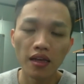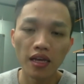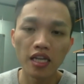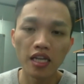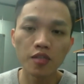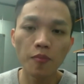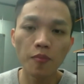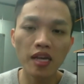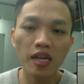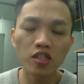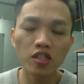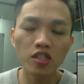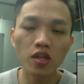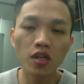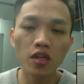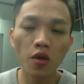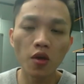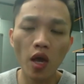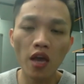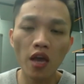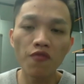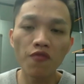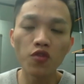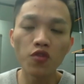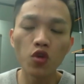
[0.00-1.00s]
Especially
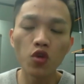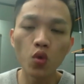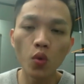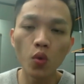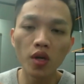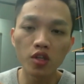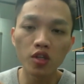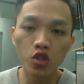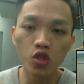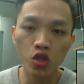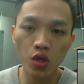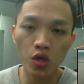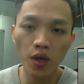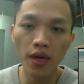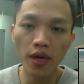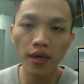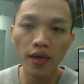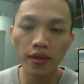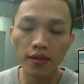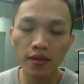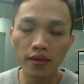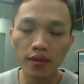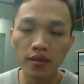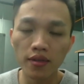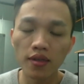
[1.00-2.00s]
if you want to
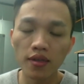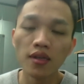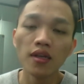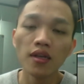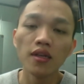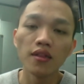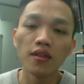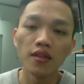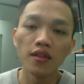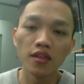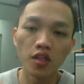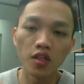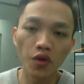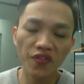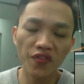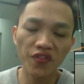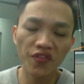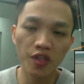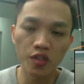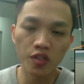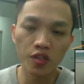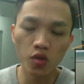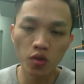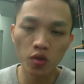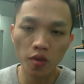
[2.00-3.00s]
trade the
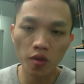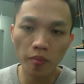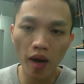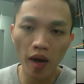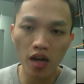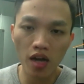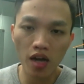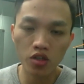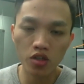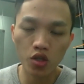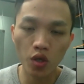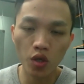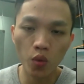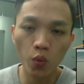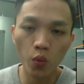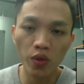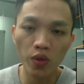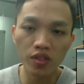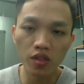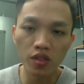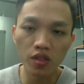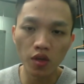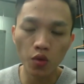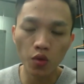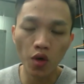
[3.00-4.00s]
derivatives on the blockchain
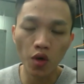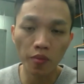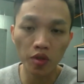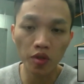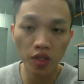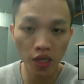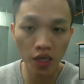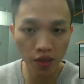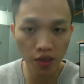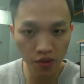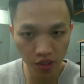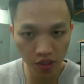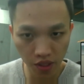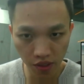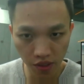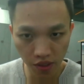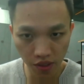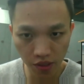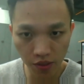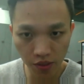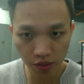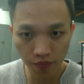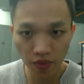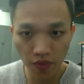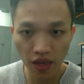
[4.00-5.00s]
with the
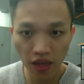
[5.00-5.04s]
cryptocurrencies.